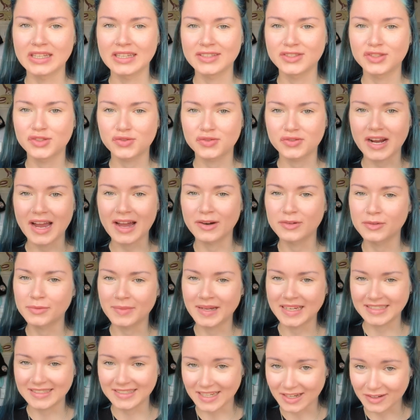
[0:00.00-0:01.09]
drown
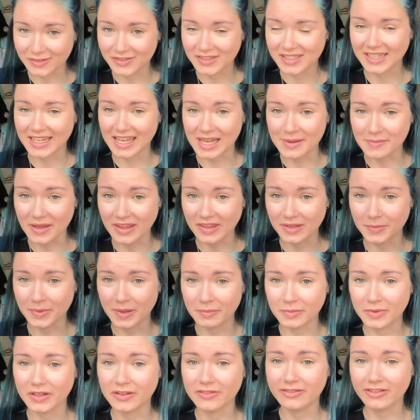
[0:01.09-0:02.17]
myself to keep other
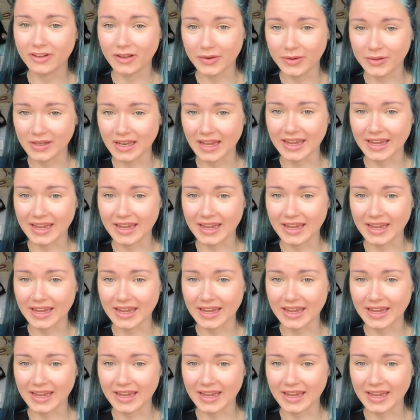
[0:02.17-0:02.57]
people afloat.